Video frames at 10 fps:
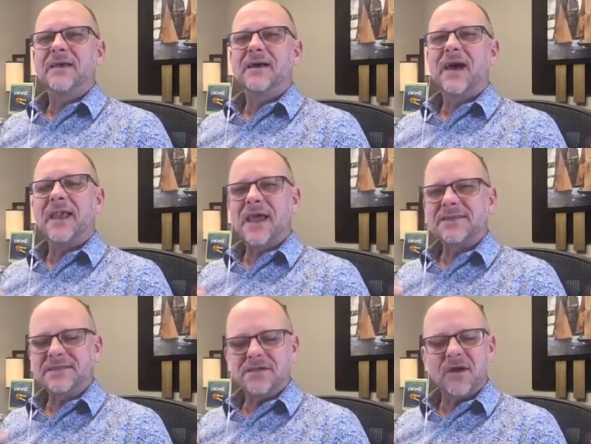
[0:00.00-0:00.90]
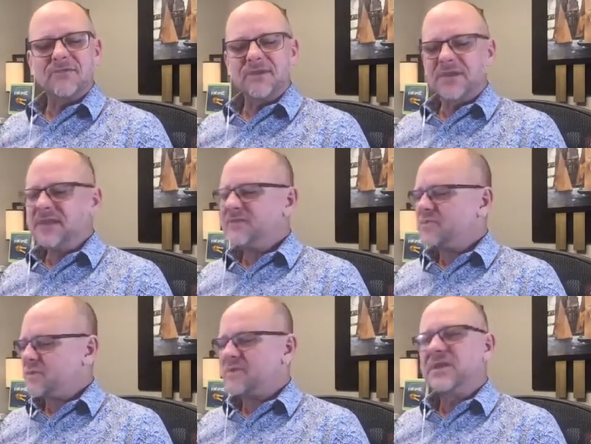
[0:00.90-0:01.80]
idea of living
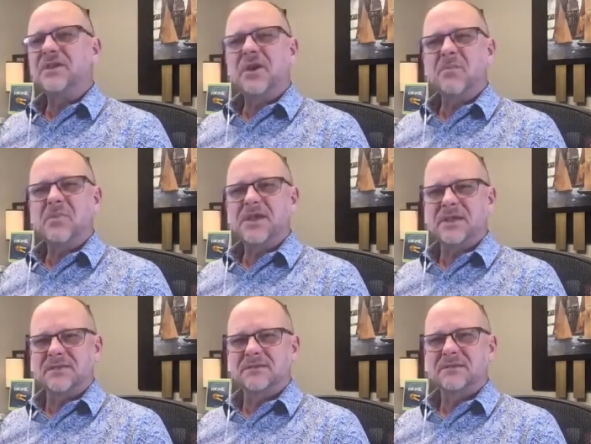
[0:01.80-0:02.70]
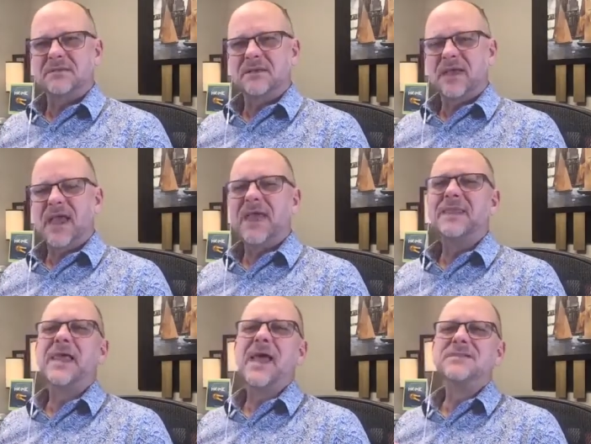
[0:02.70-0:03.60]
within their means. And
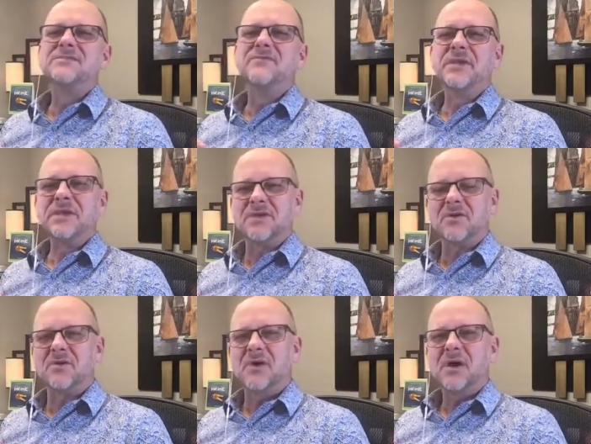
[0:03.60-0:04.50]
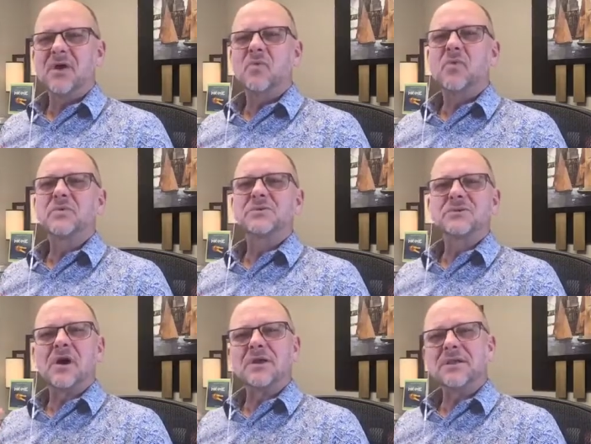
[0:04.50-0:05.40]
last video, we were
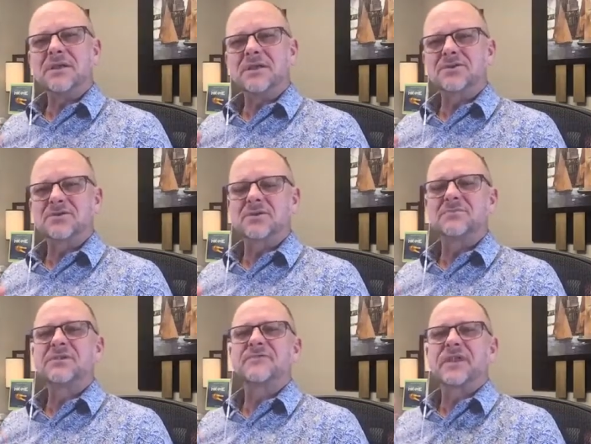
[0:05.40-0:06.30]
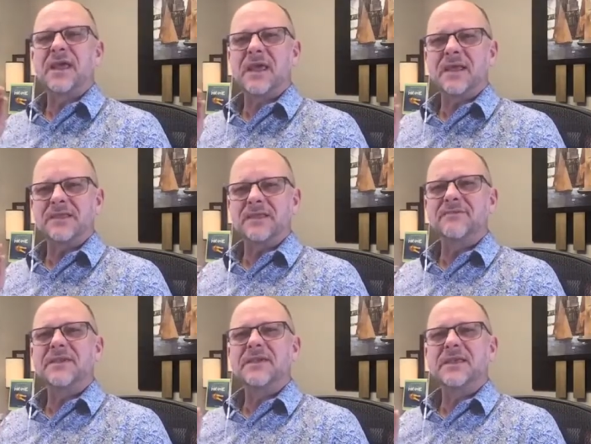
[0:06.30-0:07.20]
talking in terms of a
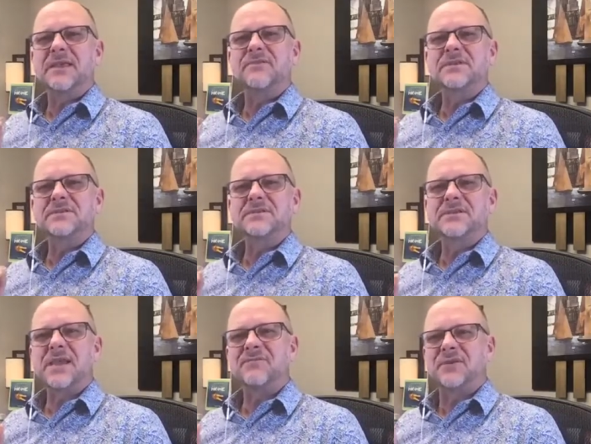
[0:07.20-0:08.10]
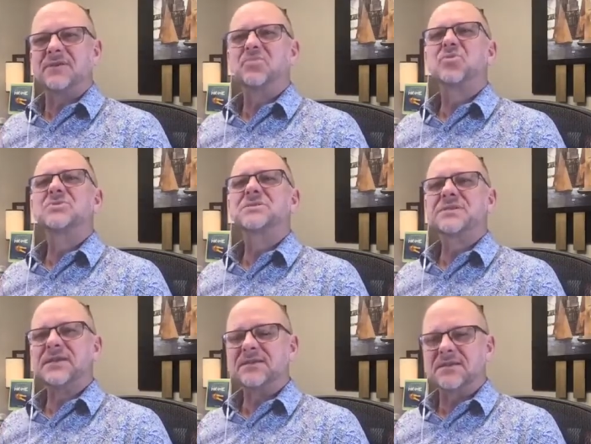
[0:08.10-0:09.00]
living, giving, saving
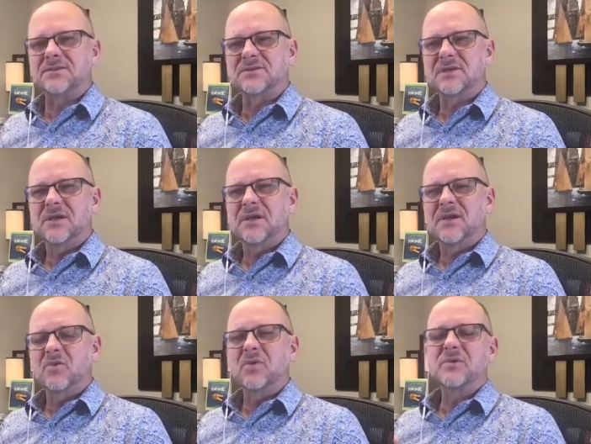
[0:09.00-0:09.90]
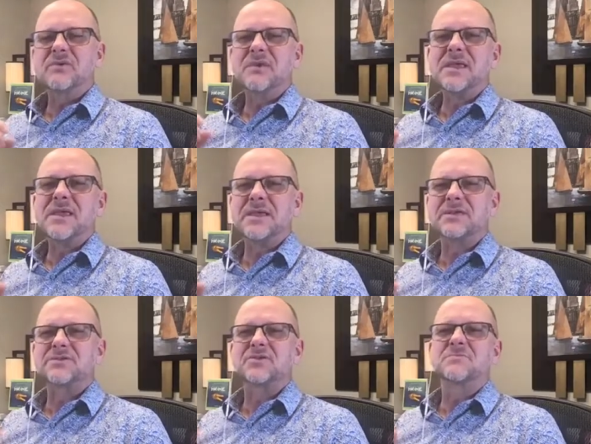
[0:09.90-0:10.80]
percentage. We were thinking in
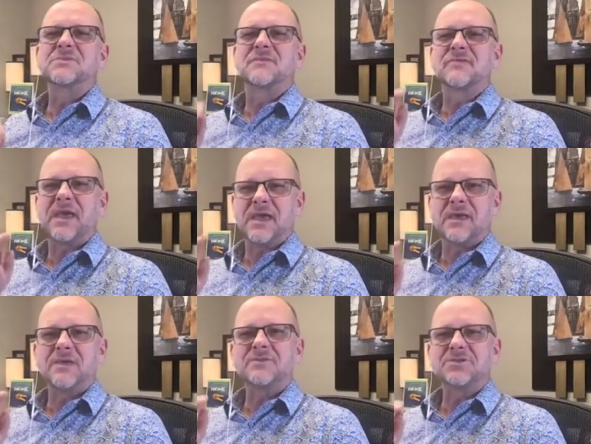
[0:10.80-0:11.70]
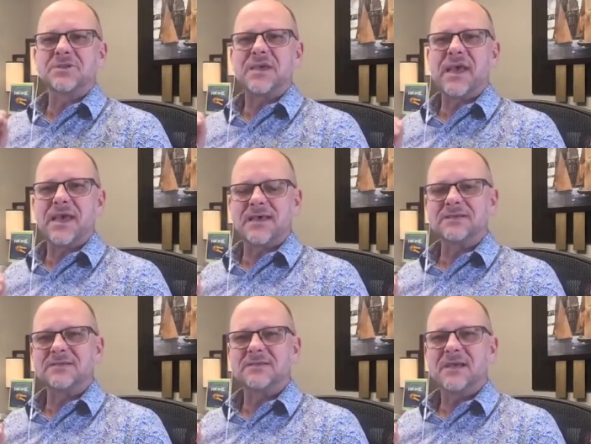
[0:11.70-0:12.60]
terms of
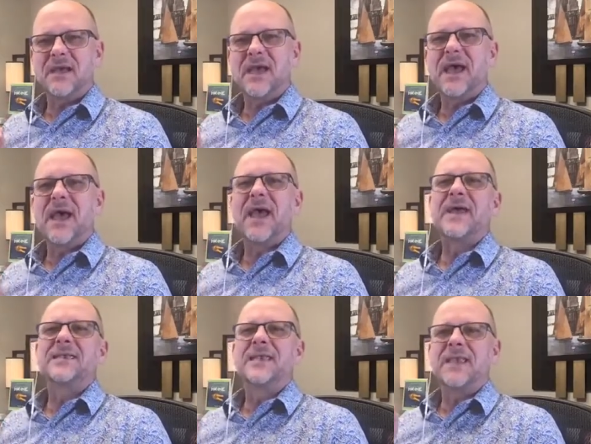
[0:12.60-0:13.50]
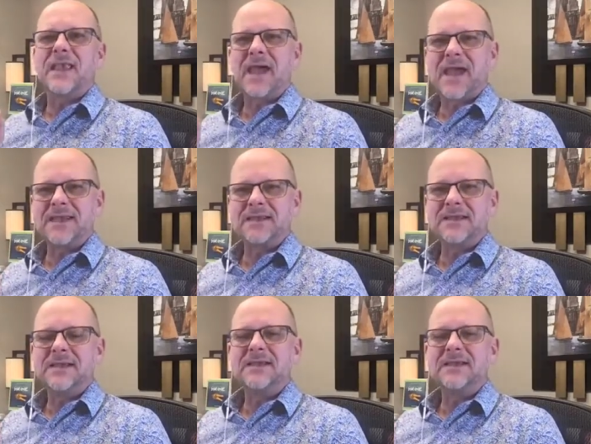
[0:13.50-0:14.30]
LGS at 90,